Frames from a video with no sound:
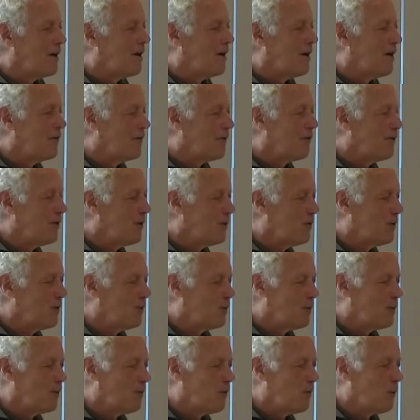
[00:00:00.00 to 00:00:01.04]
If you
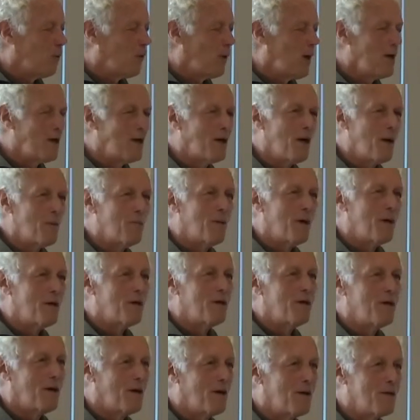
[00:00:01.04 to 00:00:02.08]
wake up
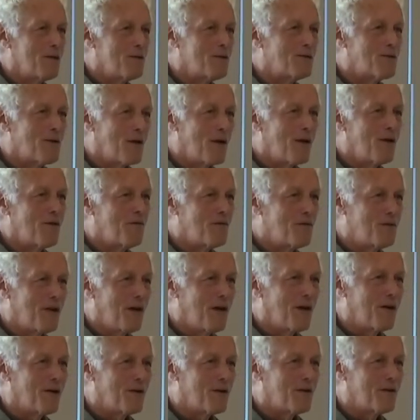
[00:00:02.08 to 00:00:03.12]
on the other side of
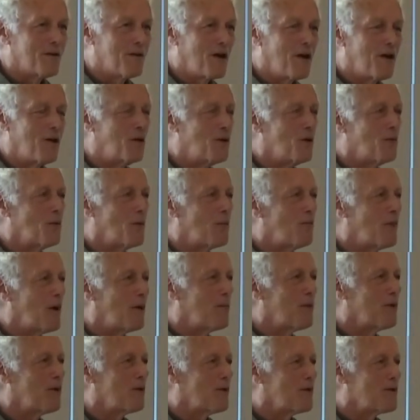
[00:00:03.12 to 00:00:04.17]
death and you
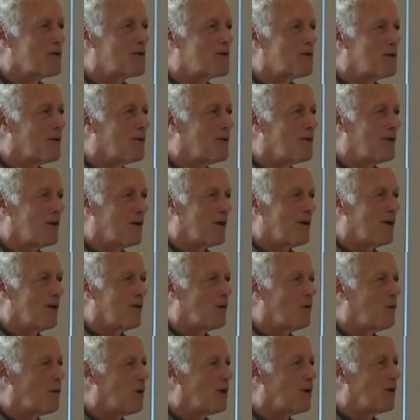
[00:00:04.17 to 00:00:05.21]
remember you're still there,
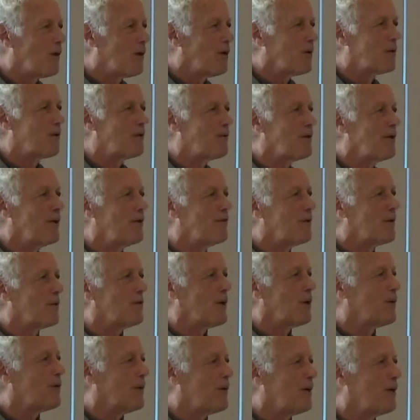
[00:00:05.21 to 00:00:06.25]
what all three of
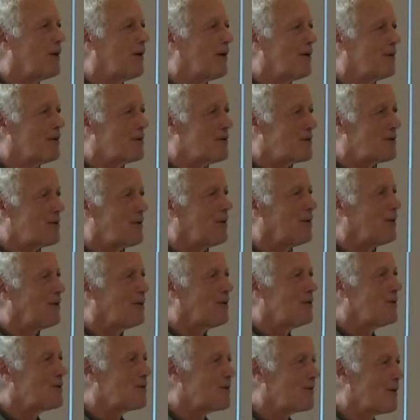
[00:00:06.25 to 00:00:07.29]
them agree on, the
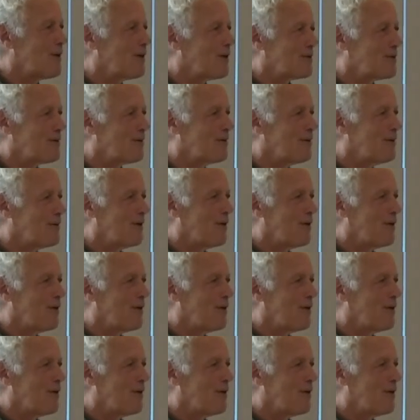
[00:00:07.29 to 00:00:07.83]
single instruction,